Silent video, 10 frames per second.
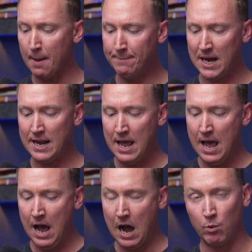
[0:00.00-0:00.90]
But
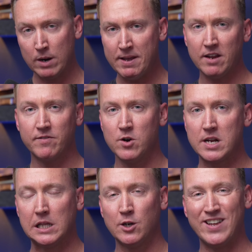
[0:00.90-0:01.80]
I want to make it very
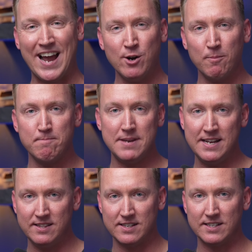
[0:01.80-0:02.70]
clear that I don't
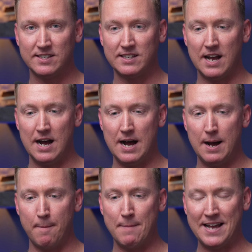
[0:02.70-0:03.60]
mean this
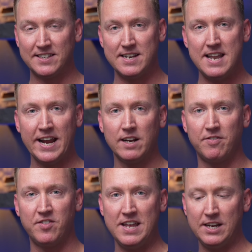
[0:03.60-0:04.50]
um, as a negative
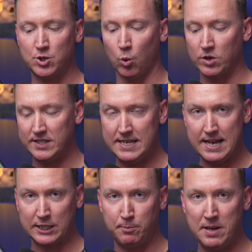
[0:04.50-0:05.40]
thing towards
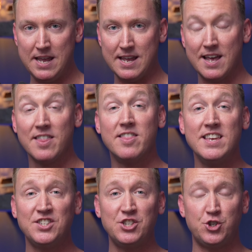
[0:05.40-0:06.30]
EXP.
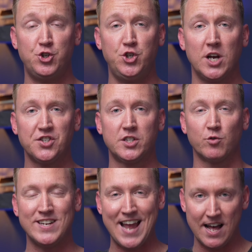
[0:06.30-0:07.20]
This is just the
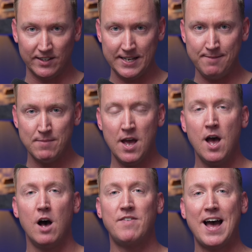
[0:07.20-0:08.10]
reality
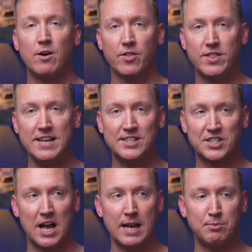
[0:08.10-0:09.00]
of how these
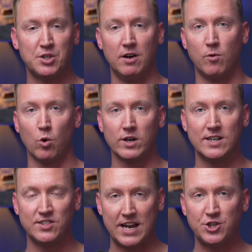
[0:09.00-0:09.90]
types of
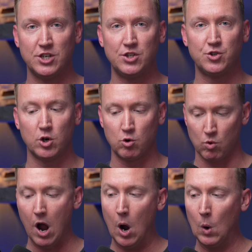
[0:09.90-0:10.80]
organizations
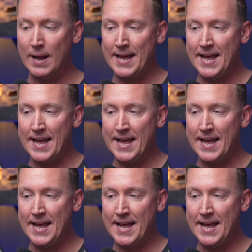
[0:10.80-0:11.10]
grow.